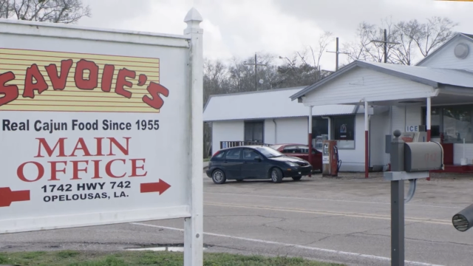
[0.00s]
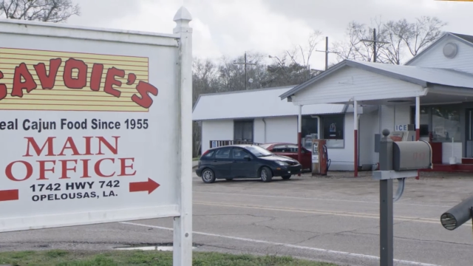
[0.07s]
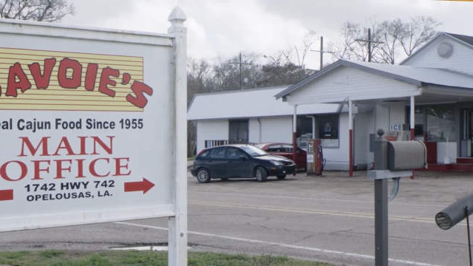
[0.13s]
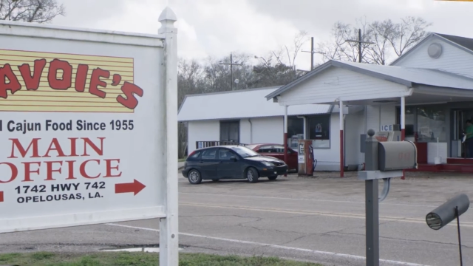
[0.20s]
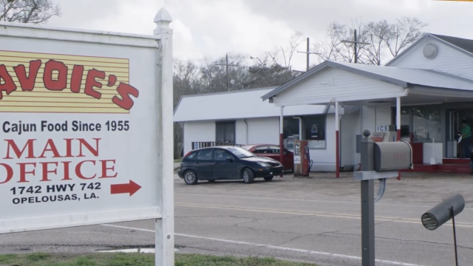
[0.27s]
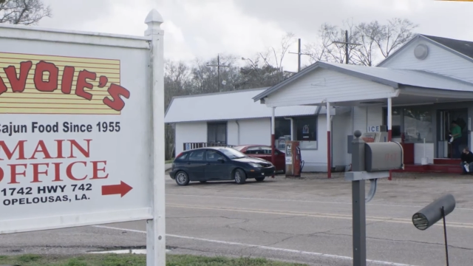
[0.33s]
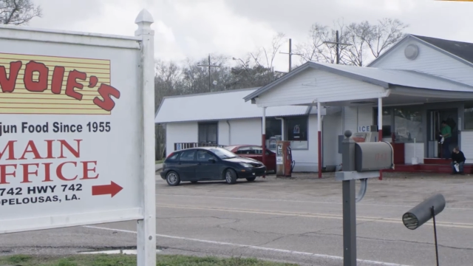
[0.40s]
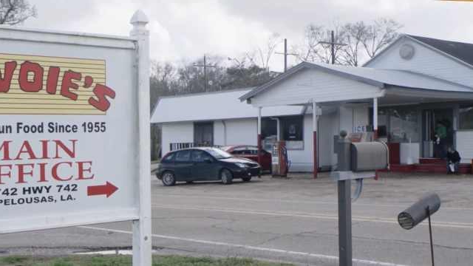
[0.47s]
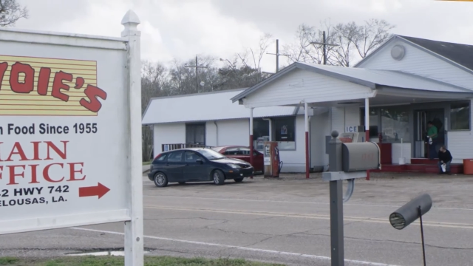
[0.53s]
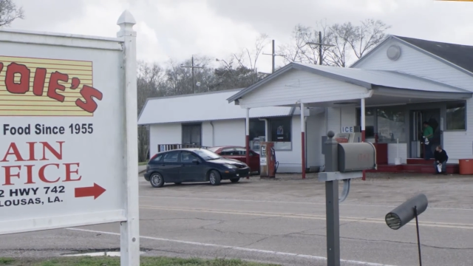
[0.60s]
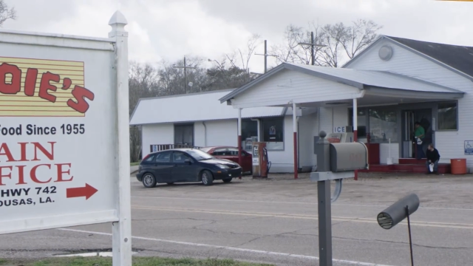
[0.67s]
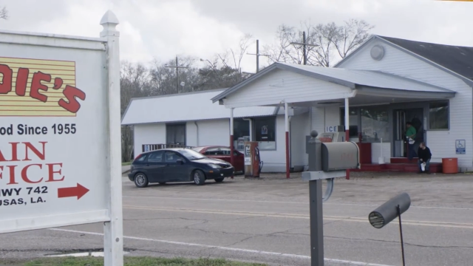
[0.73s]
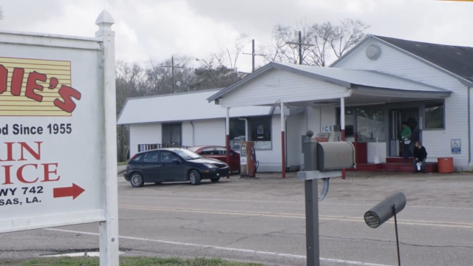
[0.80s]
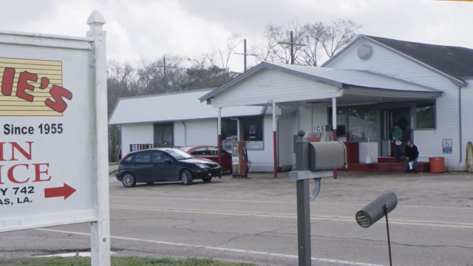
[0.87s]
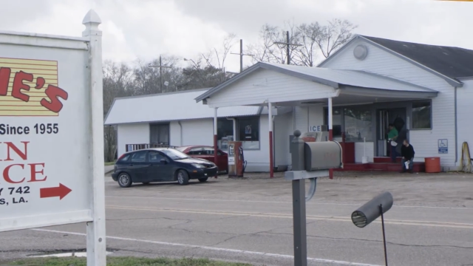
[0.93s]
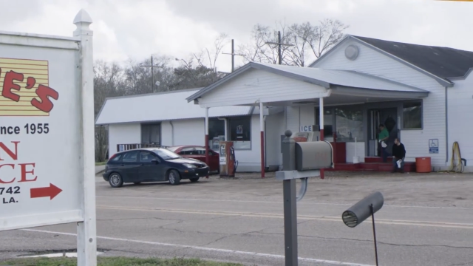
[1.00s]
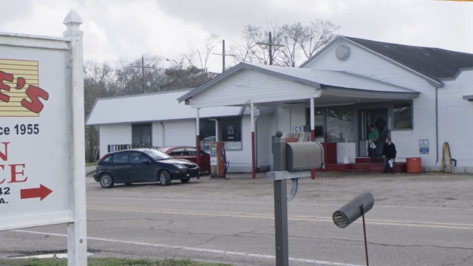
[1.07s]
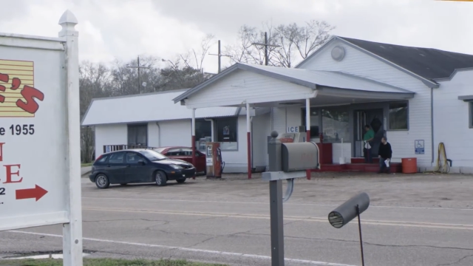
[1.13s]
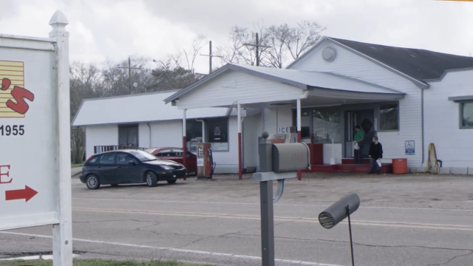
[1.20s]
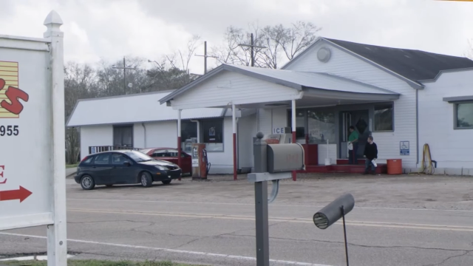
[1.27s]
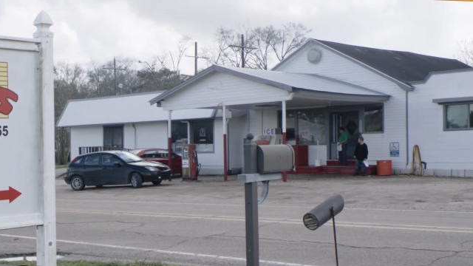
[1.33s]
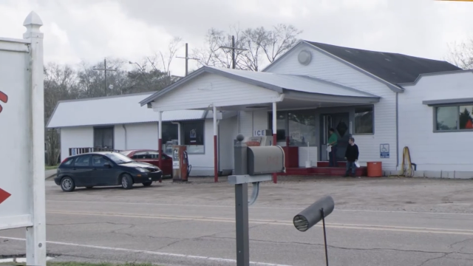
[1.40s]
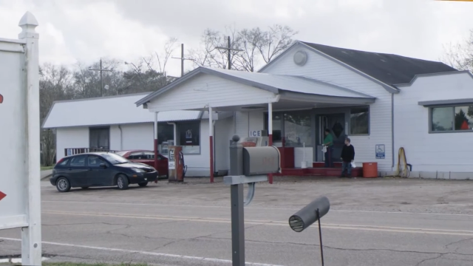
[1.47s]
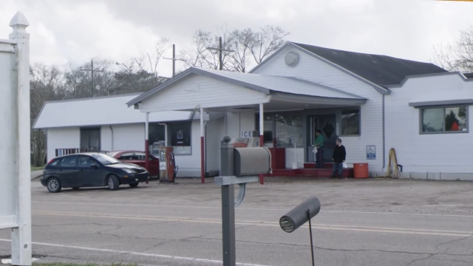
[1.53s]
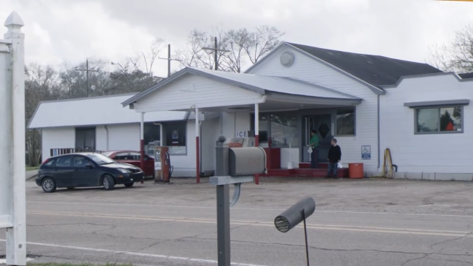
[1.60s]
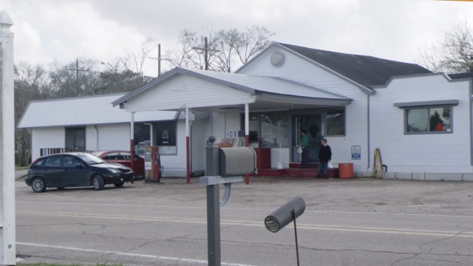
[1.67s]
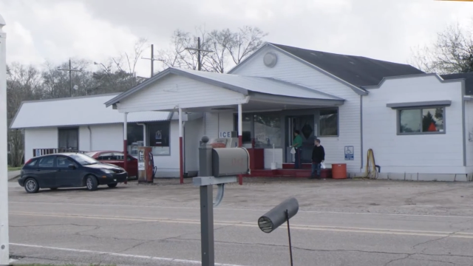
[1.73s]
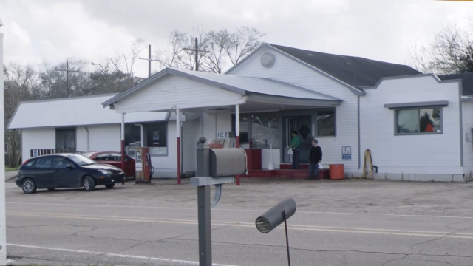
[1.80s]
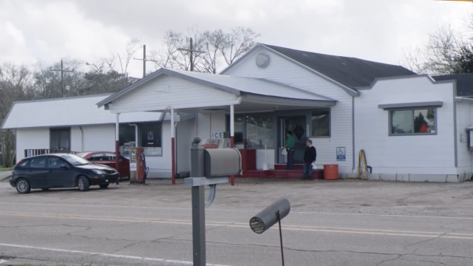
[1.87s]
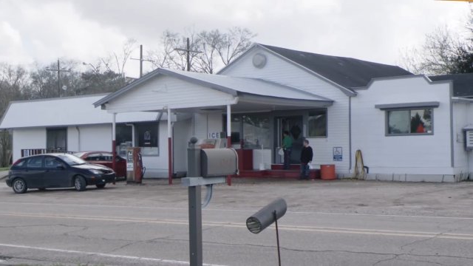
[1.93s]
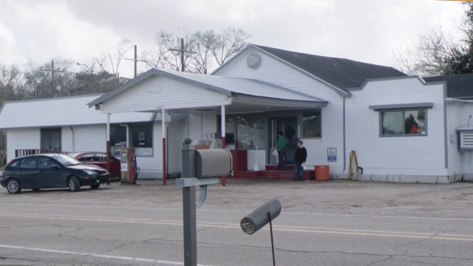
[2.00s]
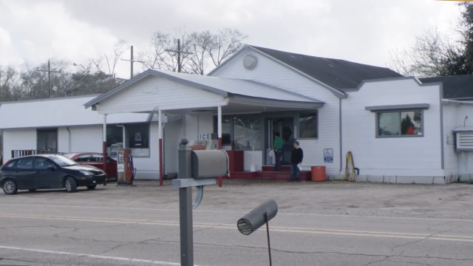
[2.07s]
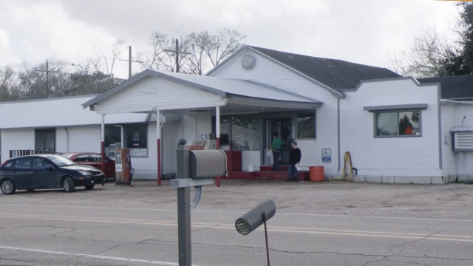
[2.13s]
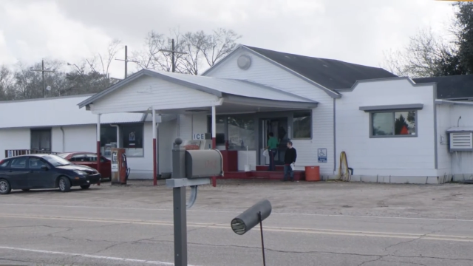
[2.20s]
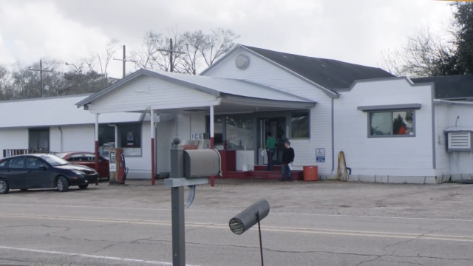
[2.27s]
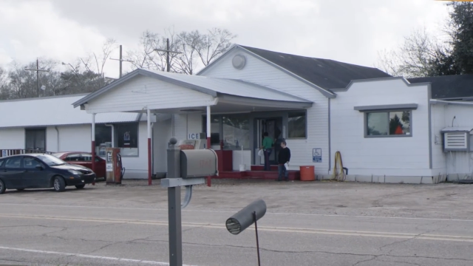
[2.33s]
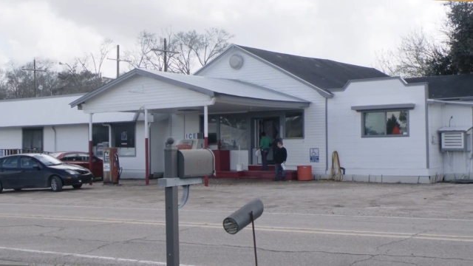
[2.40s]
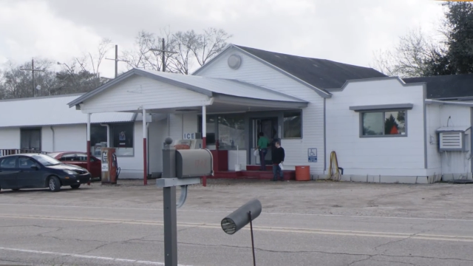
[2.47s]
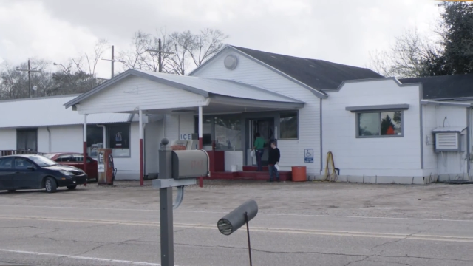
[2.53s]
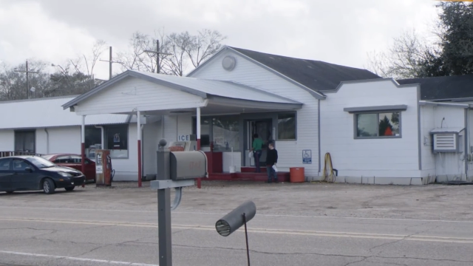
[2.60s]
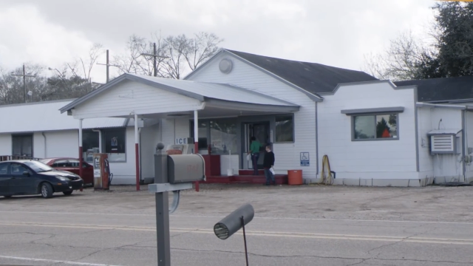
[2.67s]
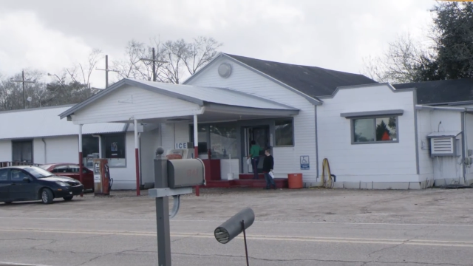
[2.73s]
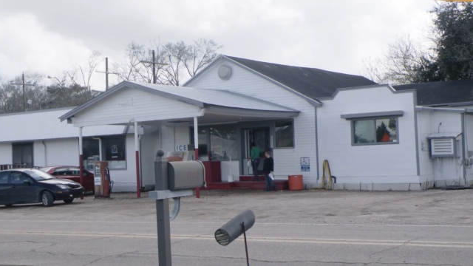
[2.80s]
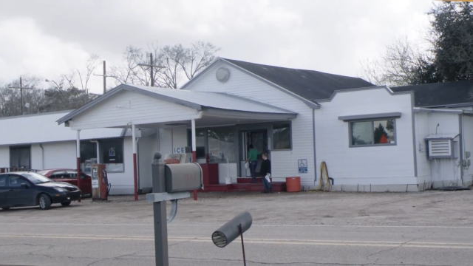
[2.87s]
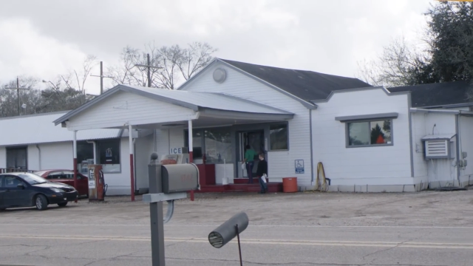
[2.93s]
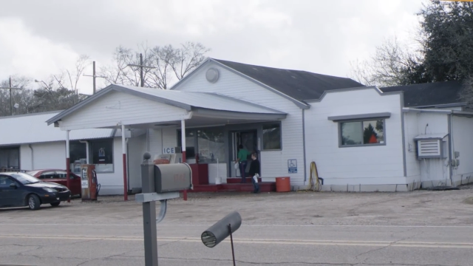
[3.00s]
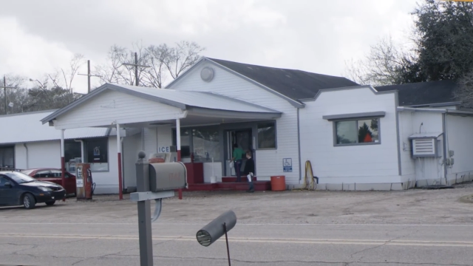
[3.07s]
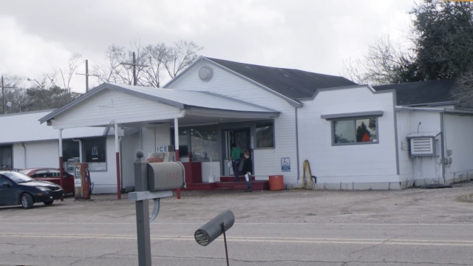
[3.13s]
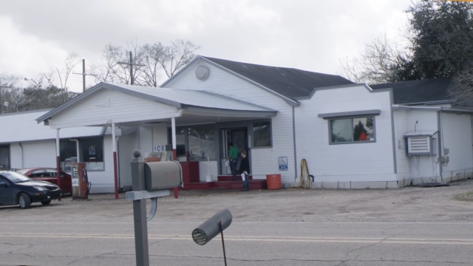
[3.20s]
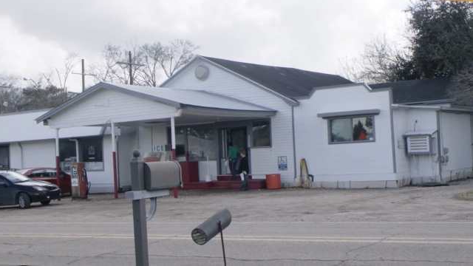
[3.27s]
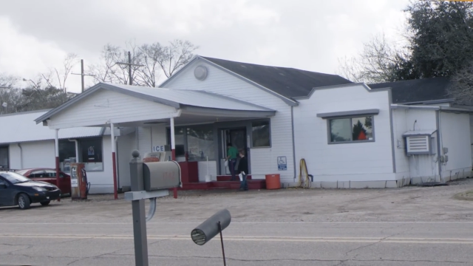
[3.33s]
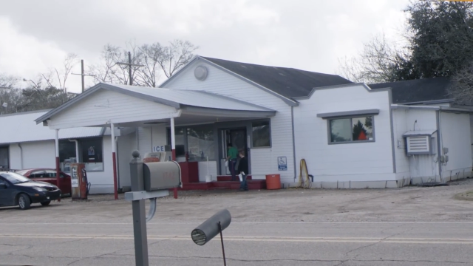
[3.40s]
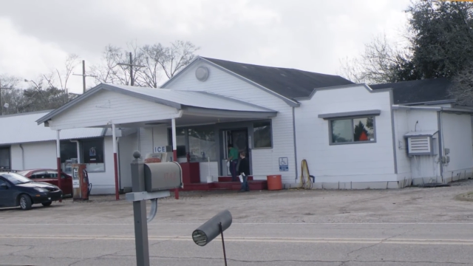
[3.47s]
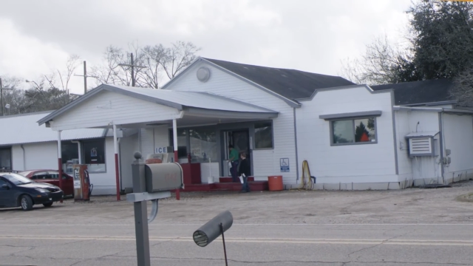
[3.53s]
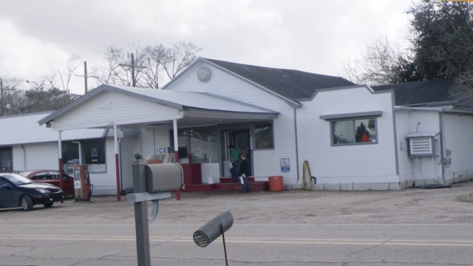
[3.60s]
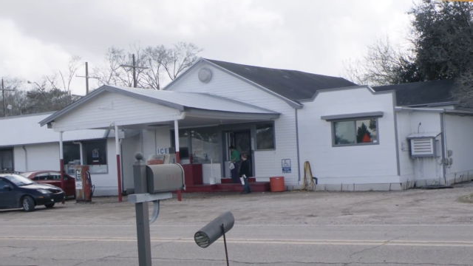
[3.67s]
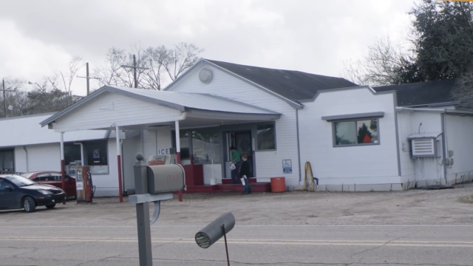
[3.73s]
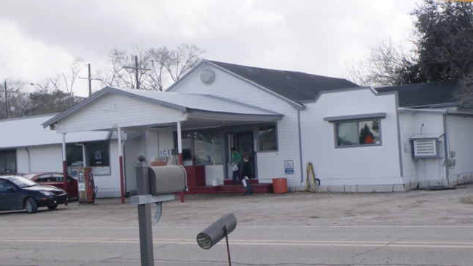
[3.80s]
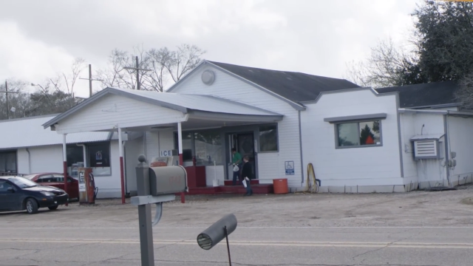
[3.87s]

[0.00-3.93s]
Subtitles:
Nobody's mouth can be seen.